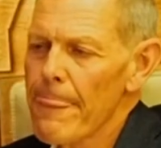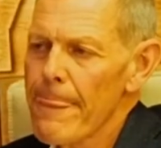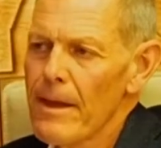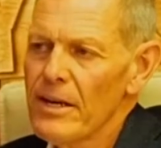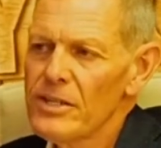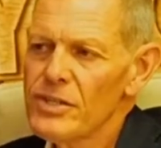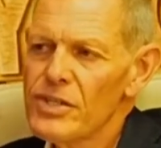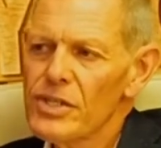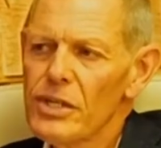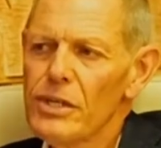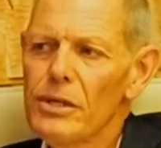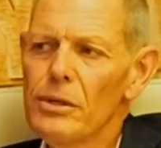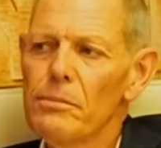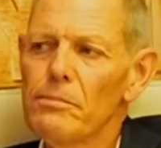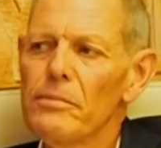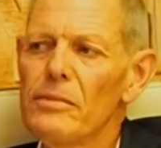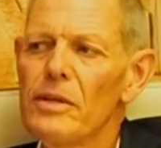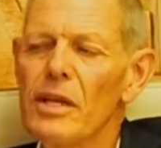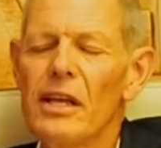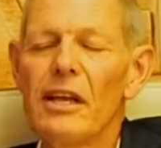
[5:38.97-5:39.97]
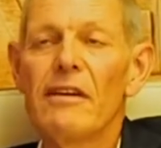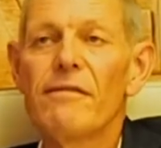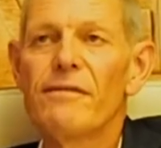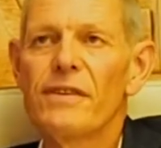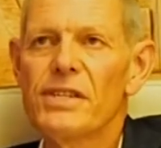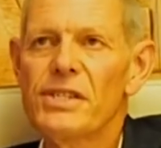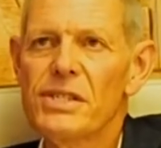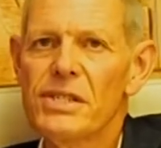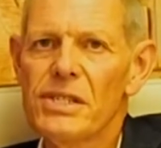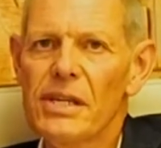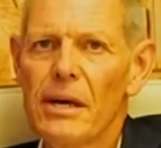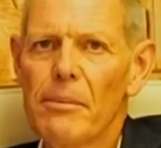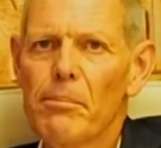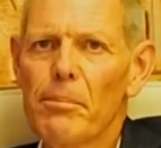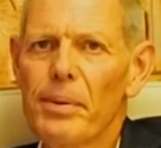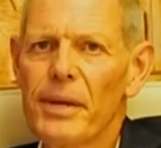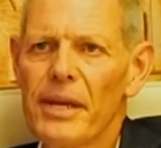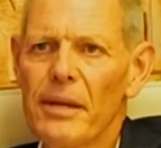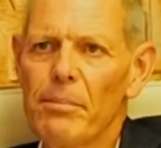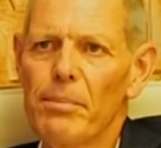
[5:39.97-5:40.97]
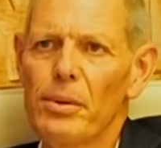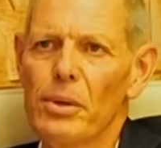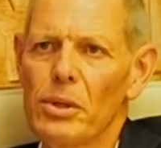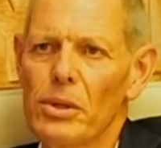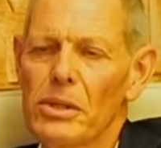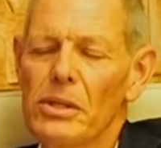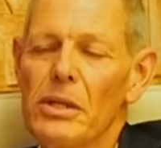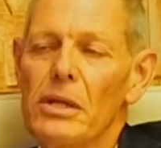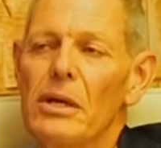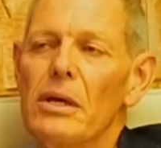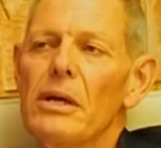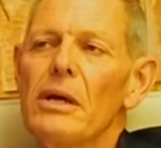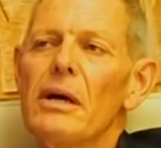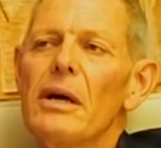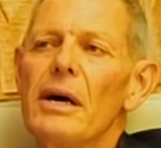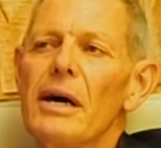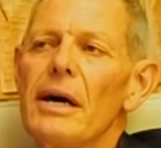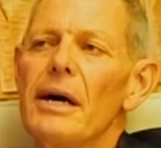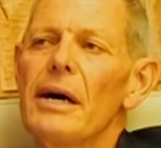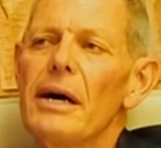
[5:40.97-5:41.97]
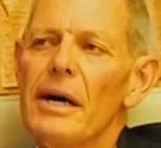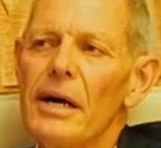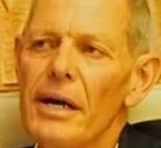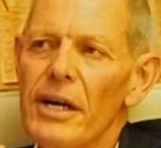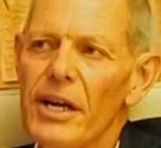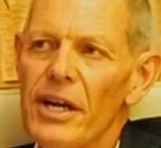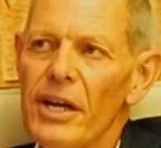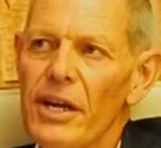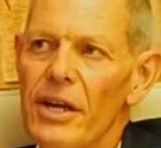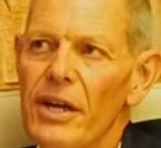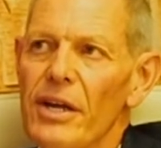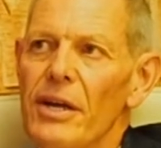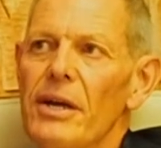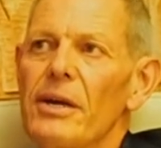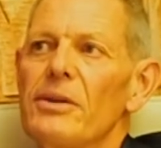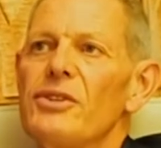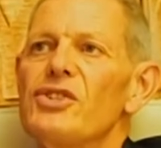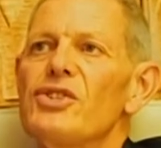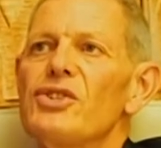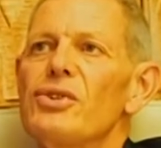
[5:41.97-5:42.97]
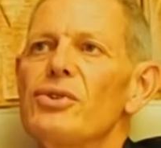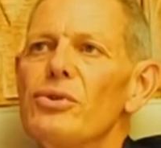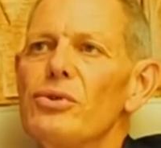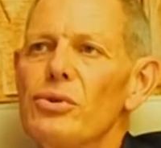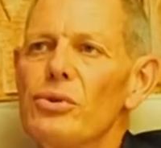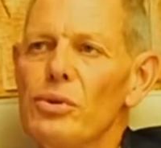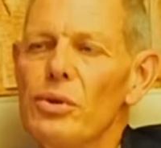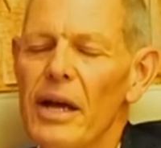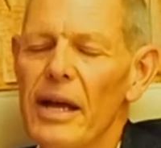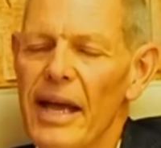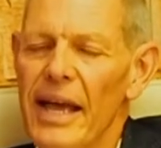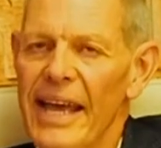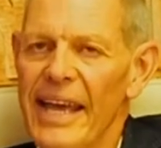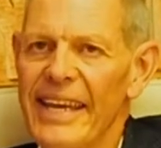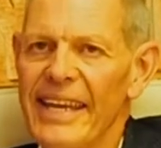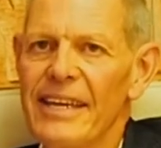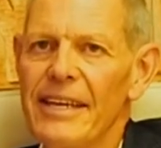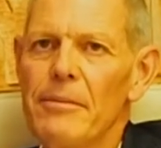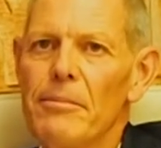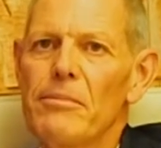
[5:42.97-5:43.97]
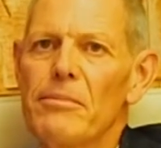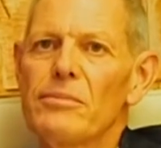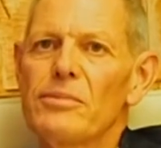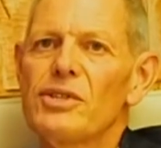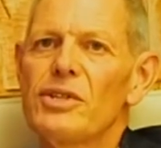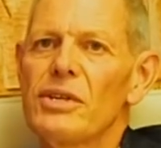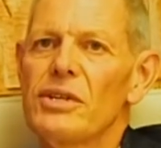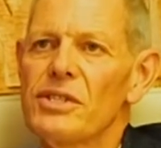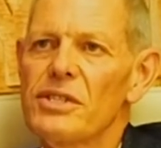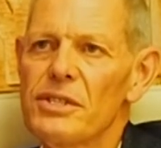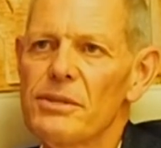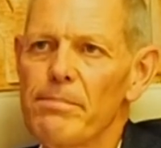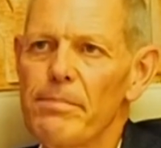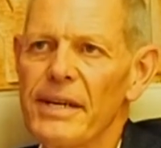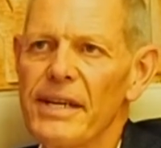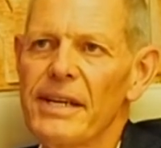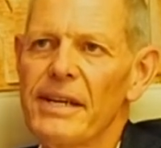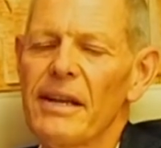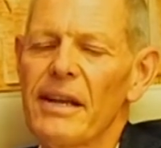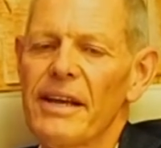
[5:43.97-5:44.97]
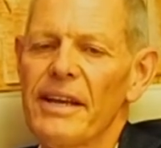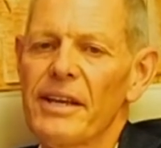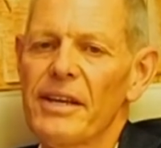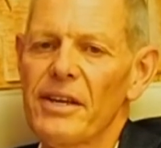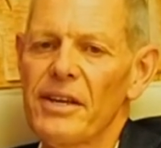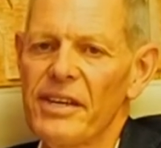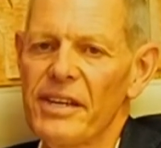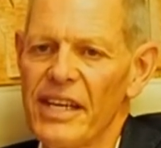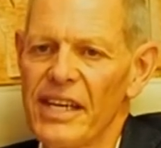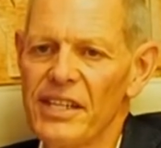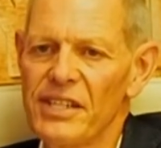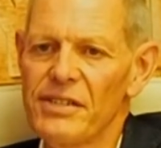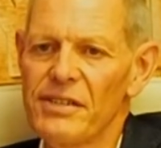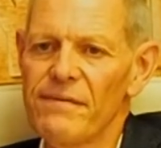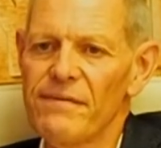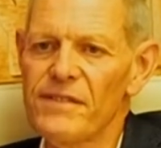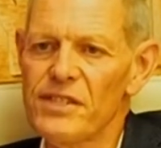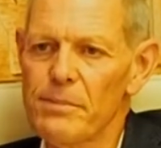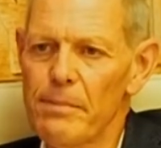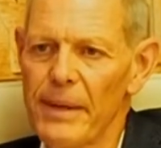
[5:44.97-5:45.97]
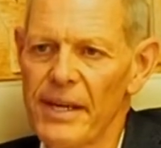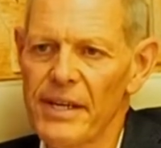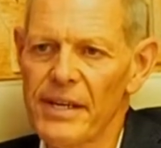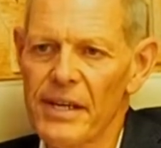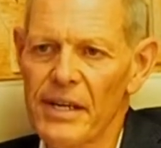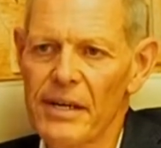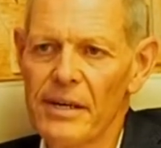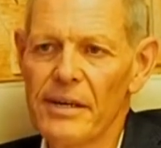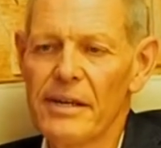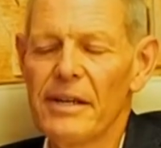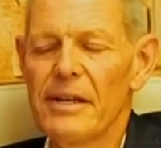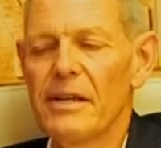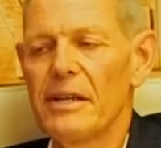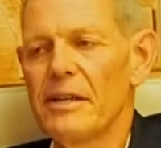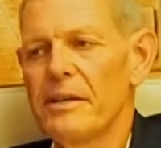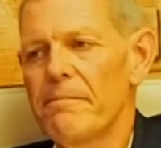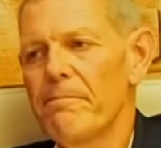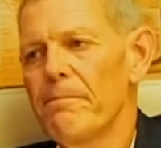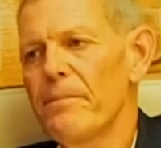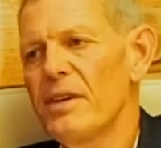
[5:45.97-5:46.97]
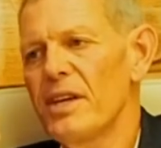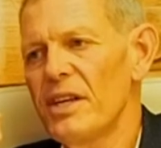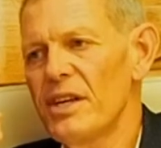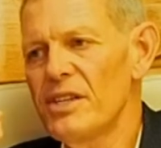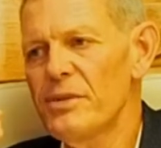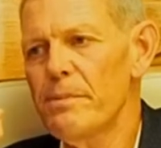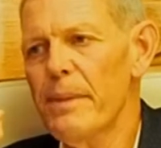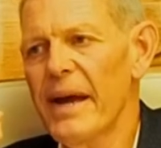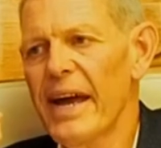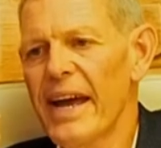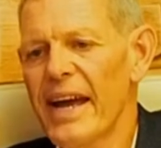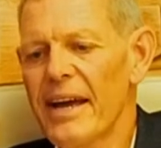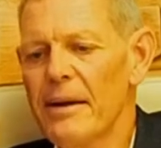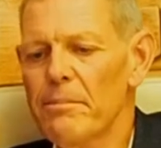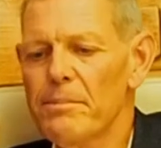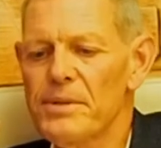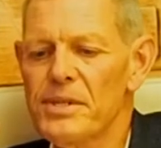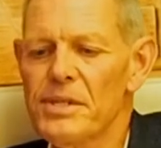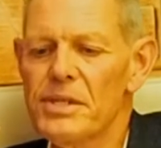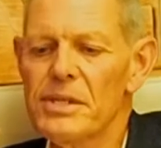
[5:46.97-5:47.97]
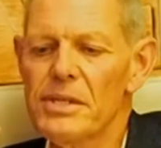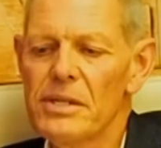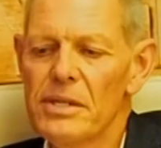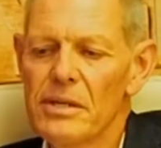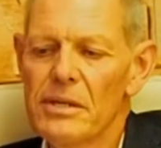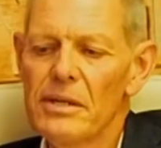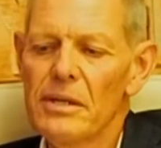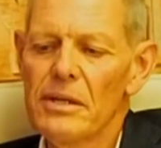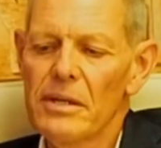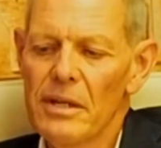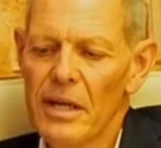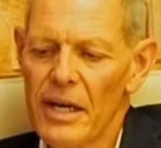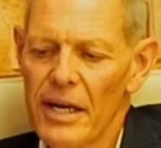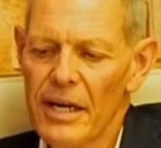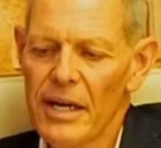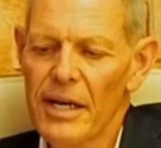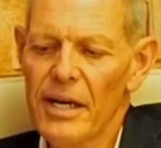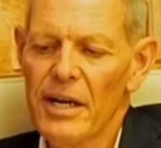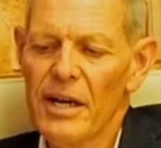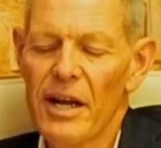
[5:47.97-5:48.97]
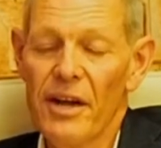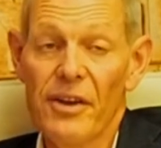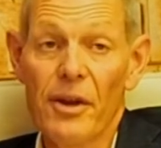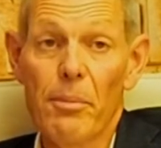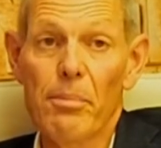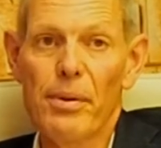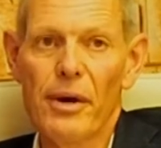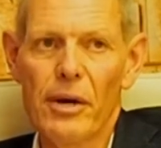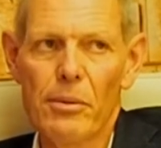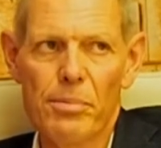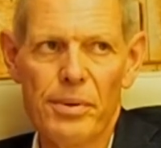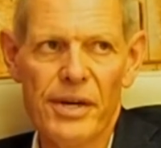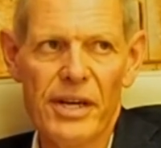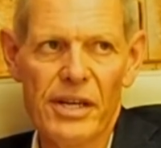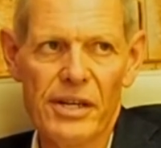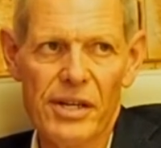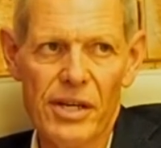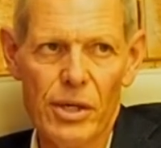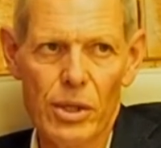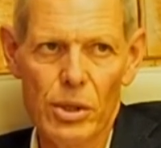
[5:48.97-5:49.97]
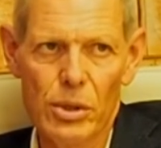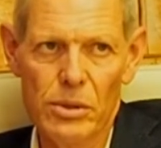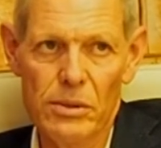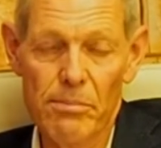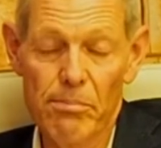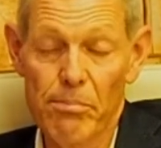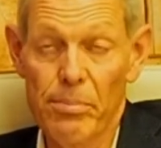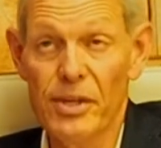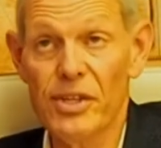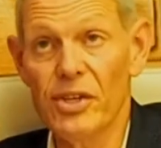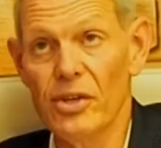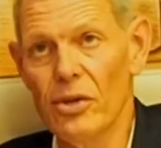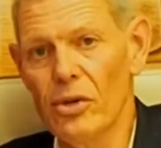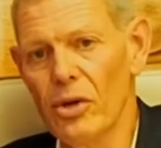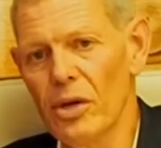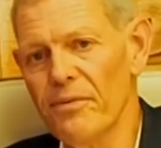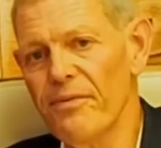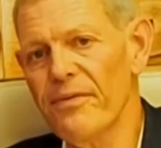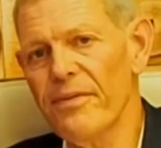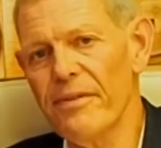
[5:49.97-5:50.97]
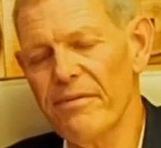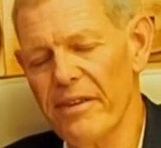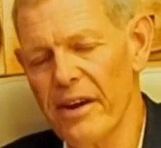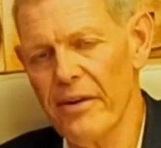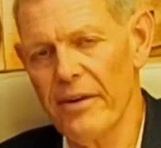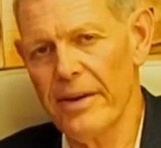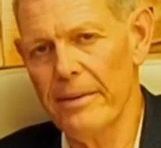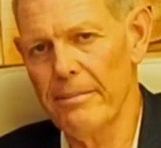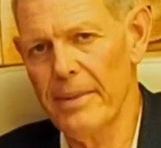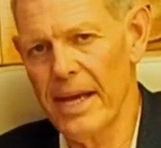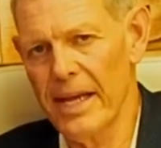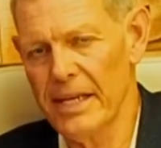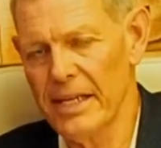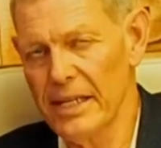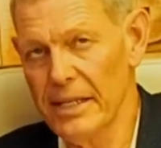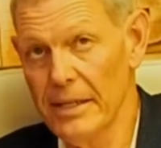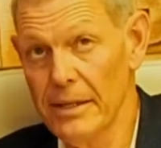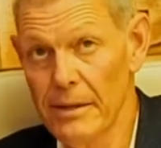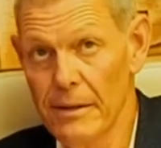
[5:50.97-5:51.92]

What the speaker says: So for some people, to aim to speak like a native speaker is perhaps an appropriate goal, but not for very many.